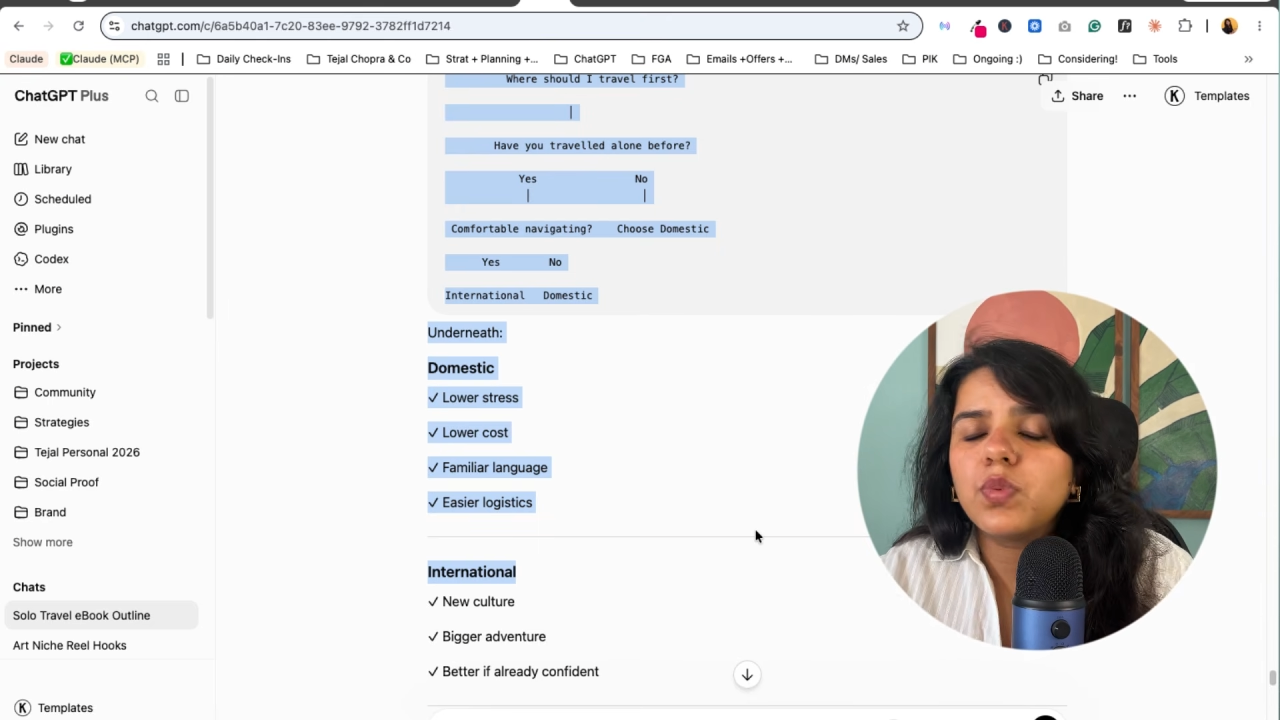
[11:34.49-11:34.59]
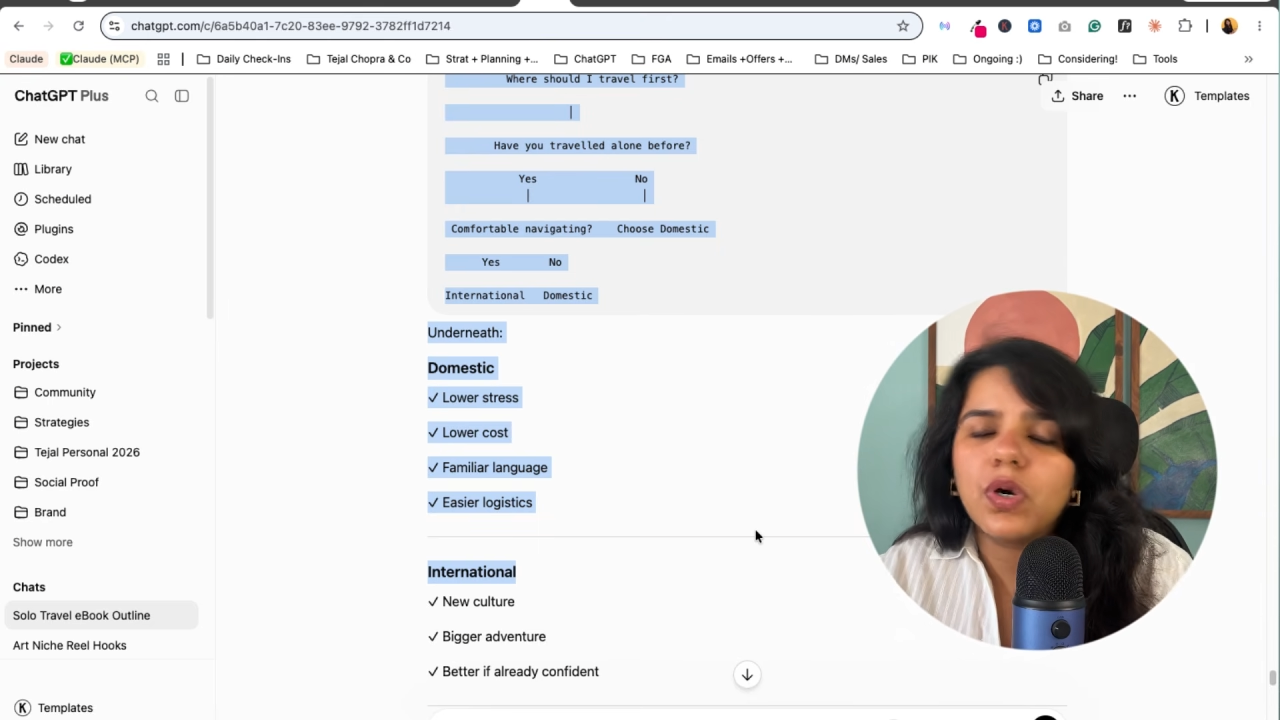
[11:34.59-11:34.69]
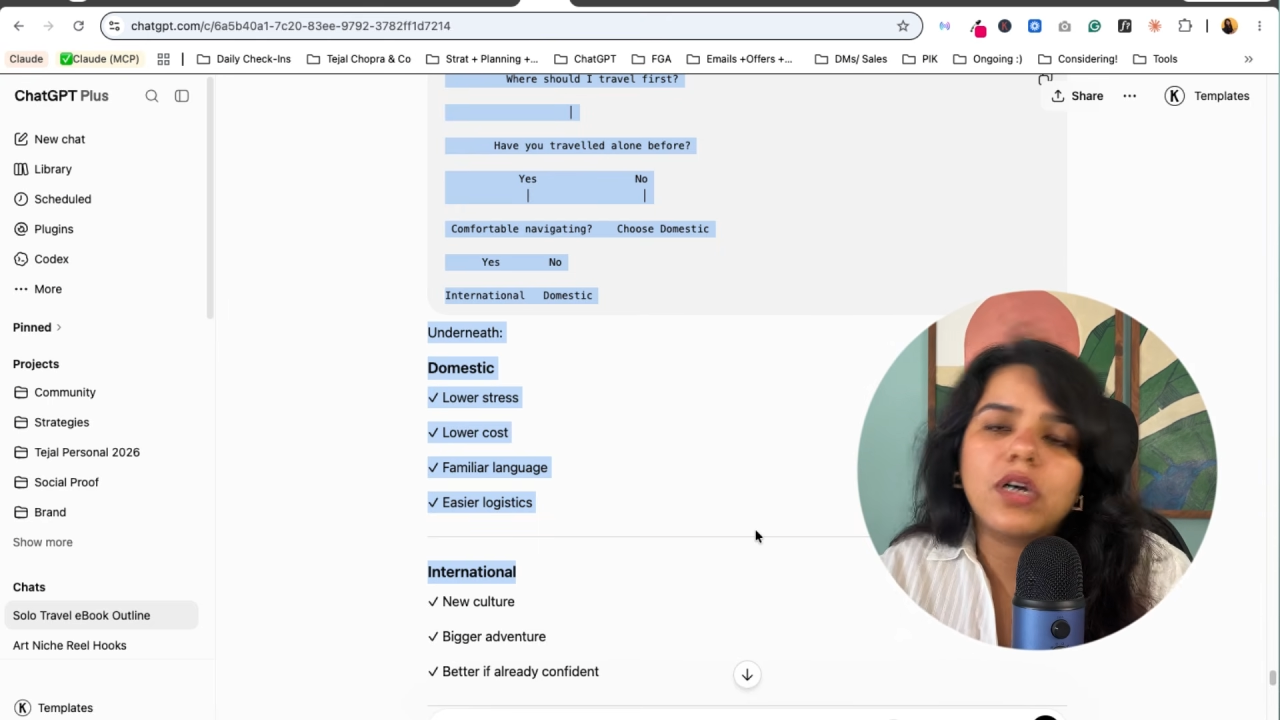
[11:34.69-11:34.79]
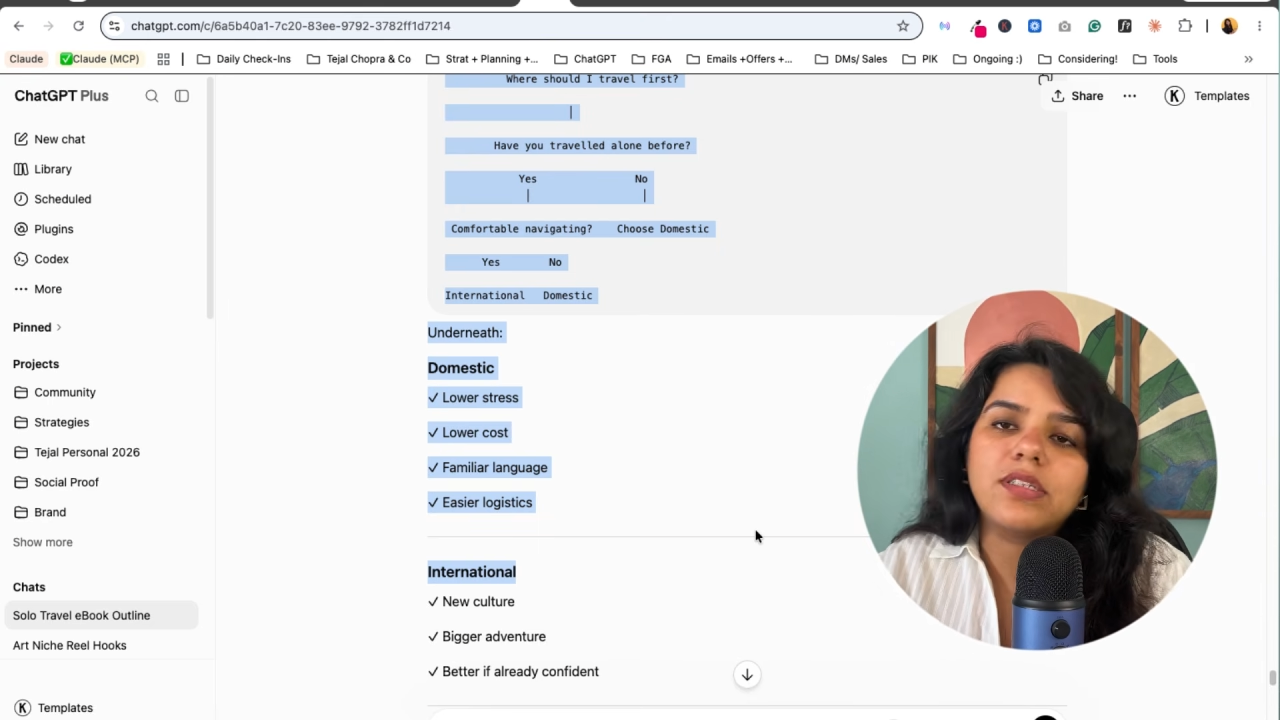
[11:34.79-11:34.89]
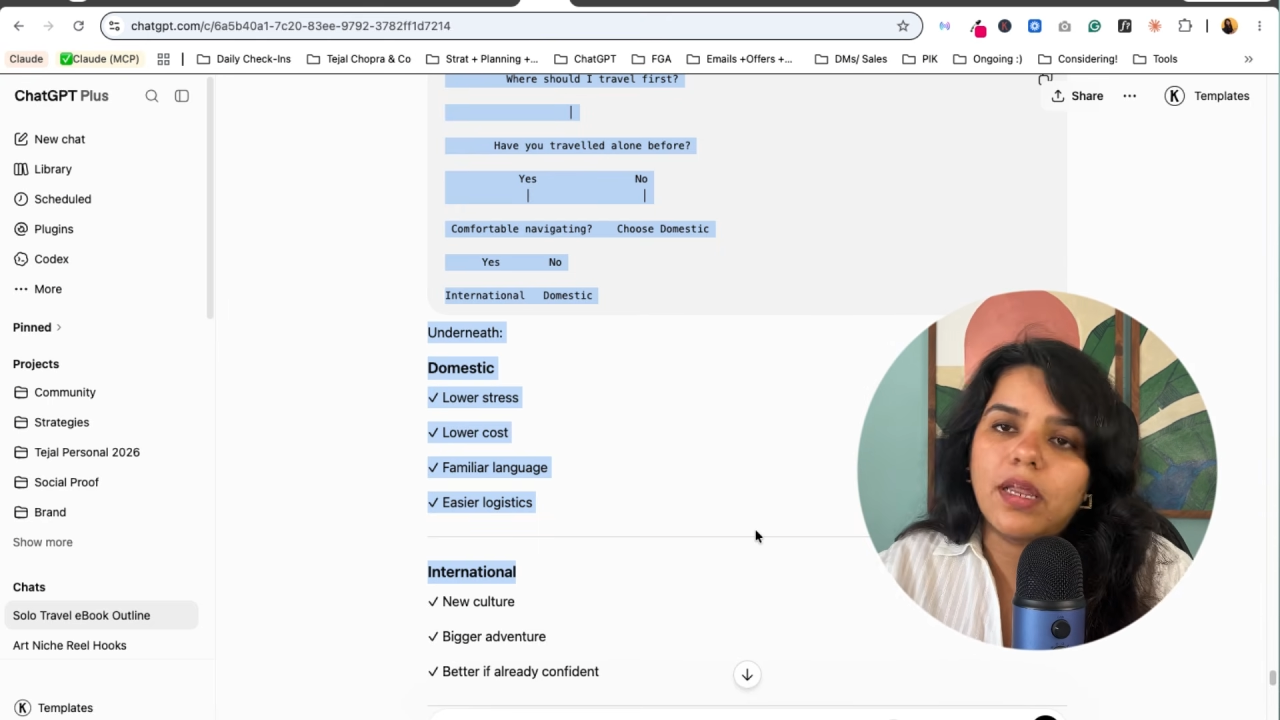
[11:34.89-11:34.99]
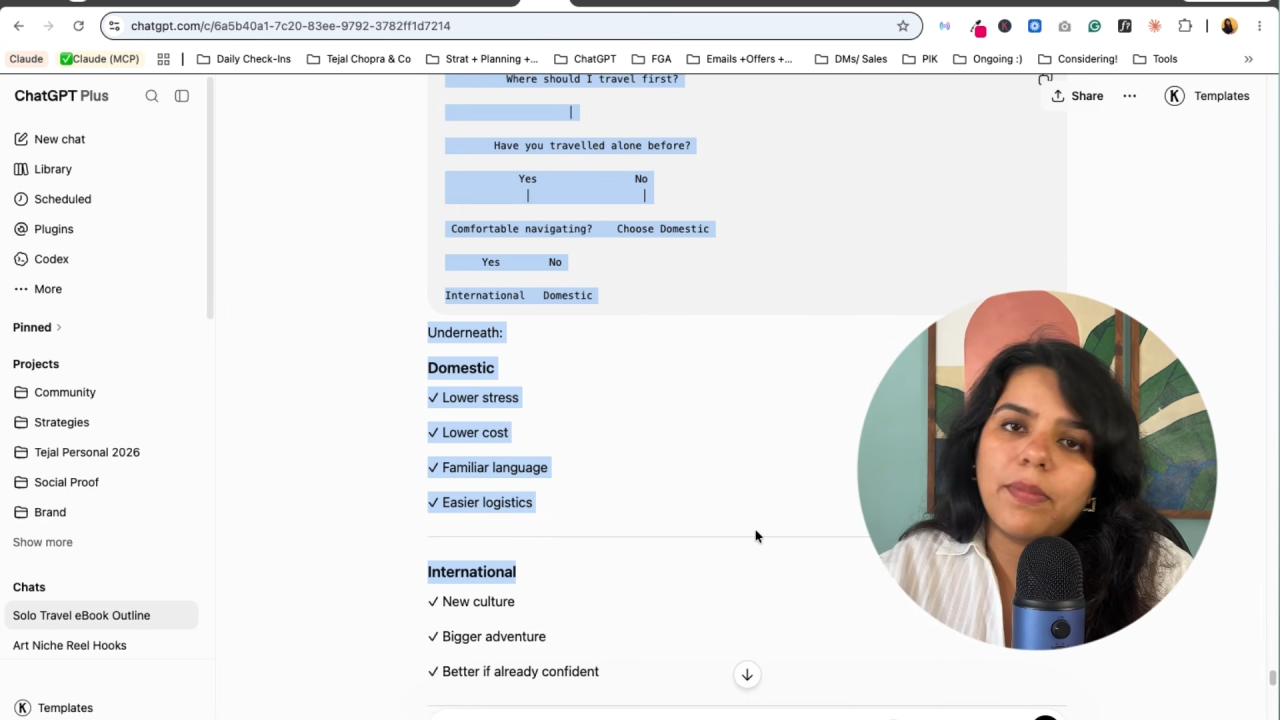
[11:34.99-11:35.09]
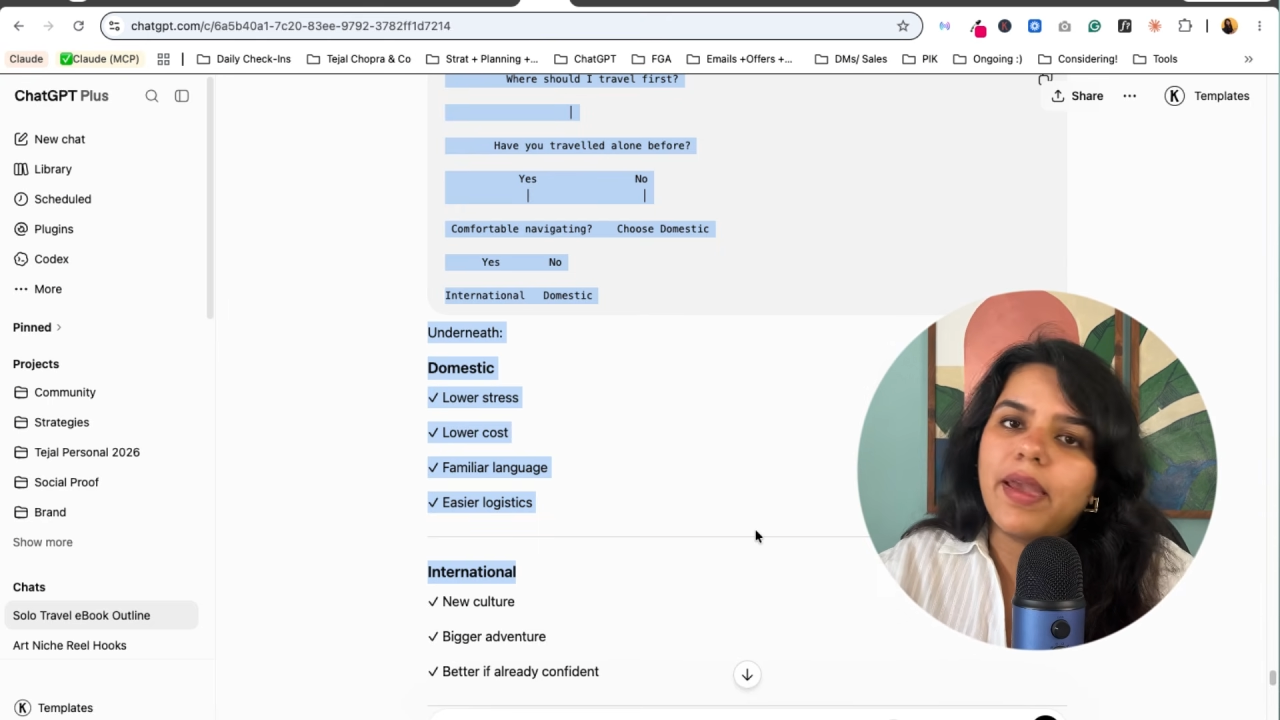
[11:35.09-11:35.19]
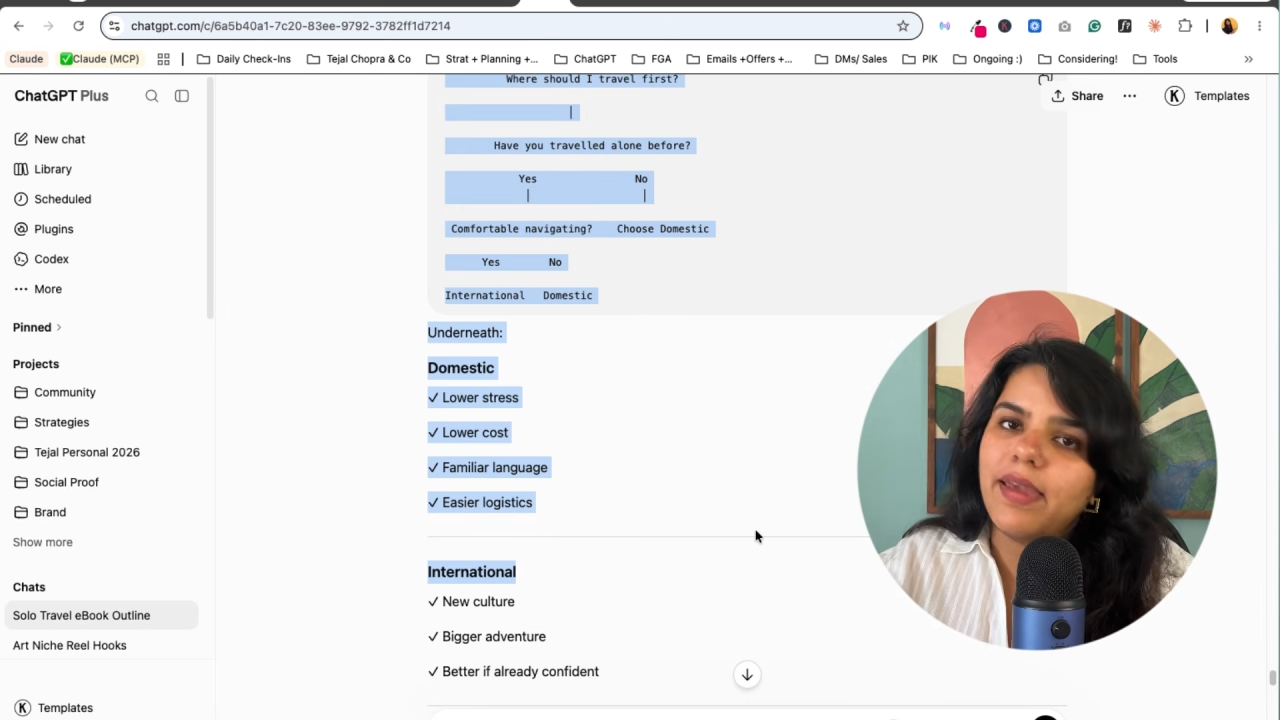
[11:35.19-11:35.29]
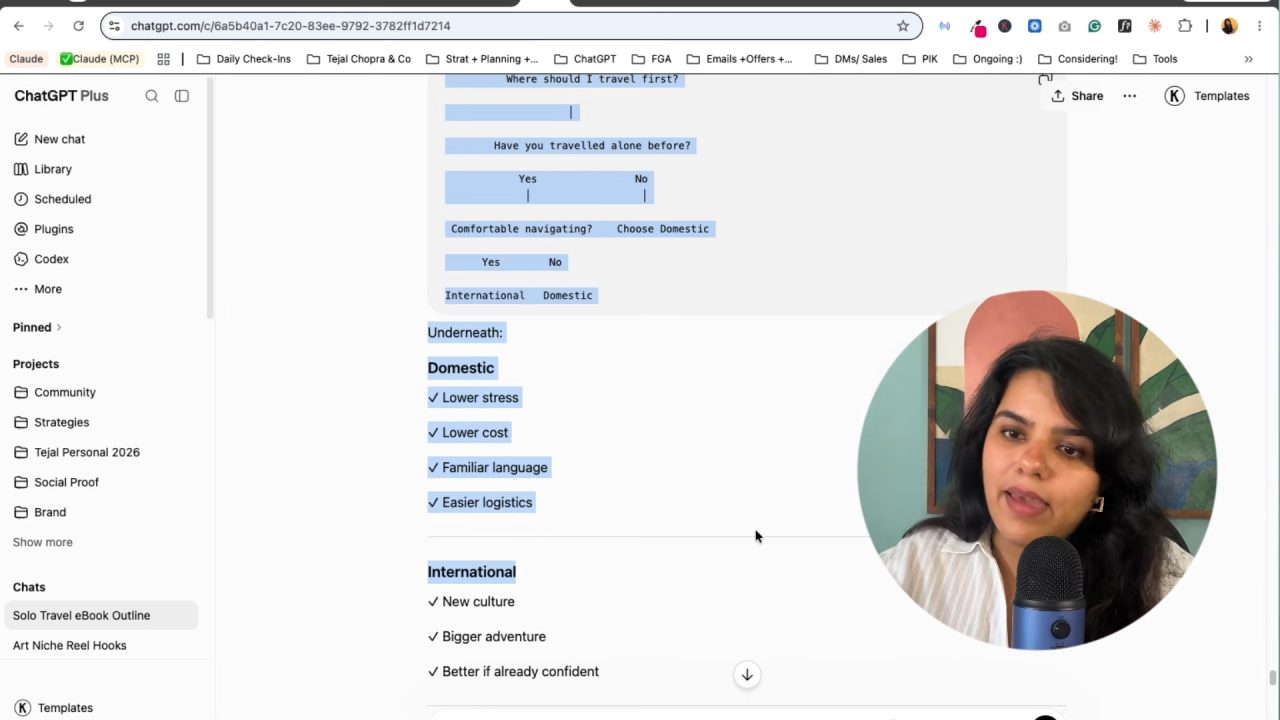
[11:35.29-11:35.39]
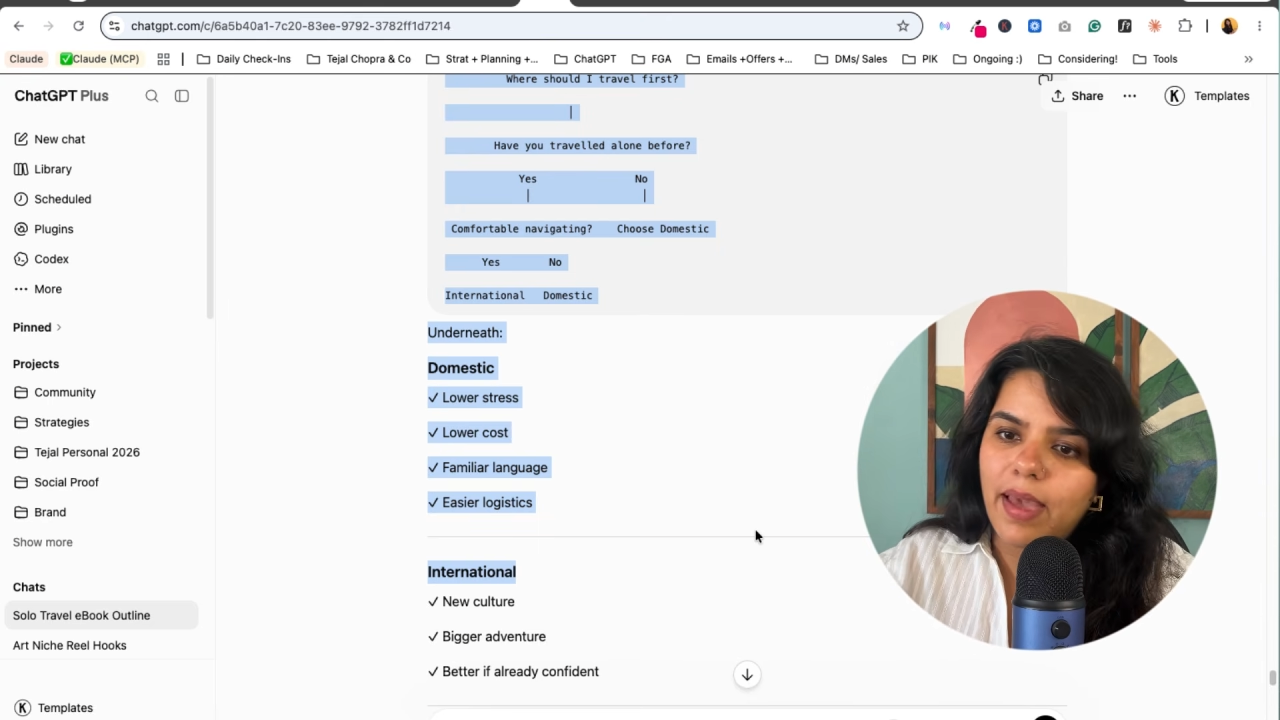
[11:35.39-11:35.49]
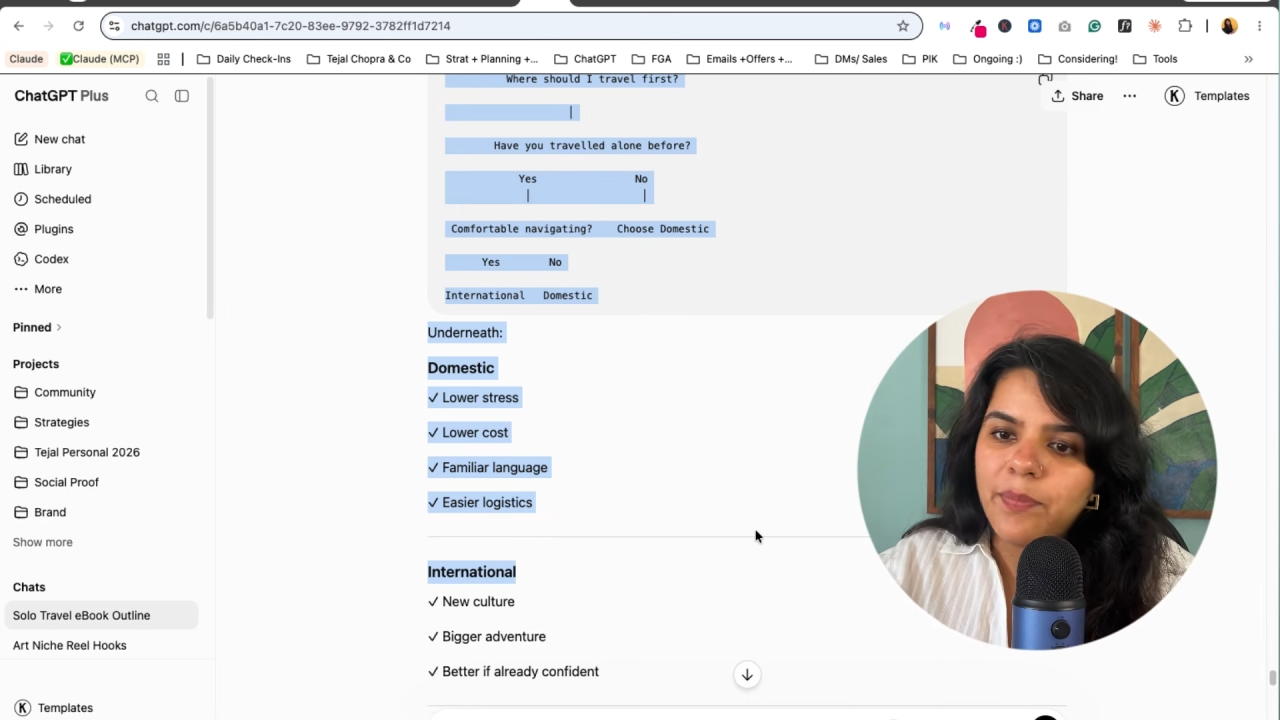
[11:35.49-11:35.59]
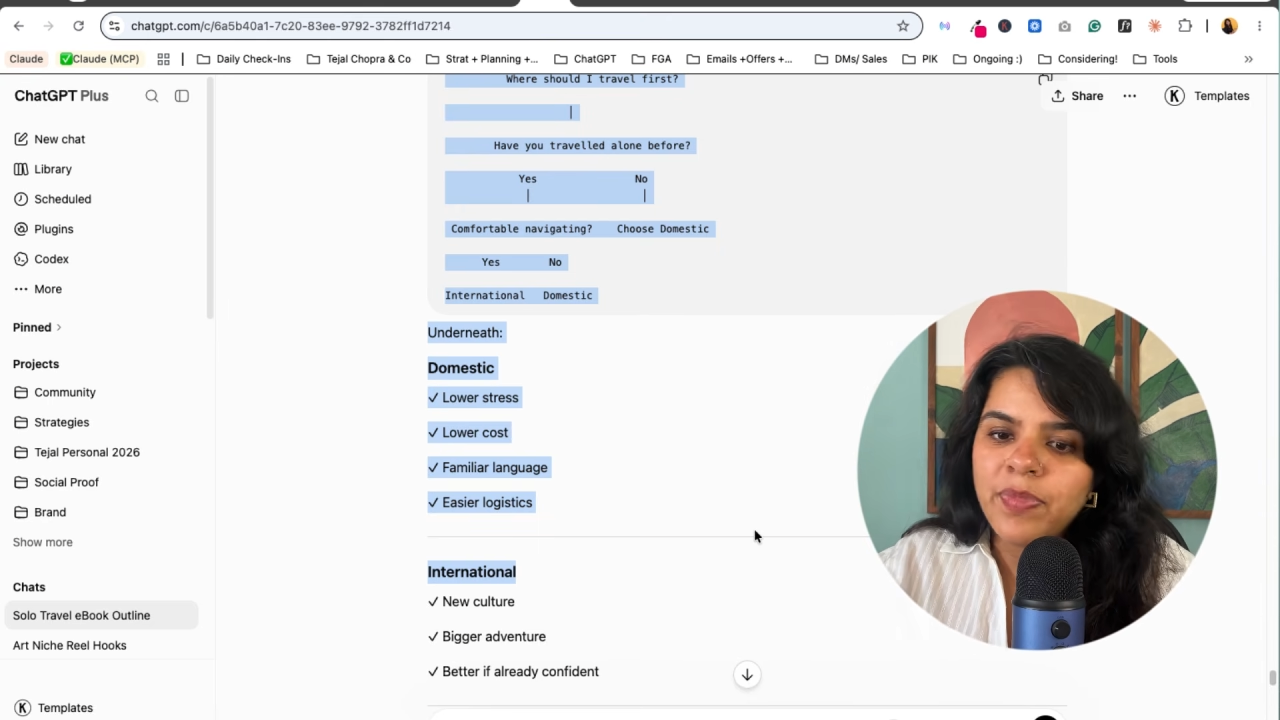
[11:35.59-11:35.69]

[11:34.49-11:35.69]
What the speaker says: work done by AI.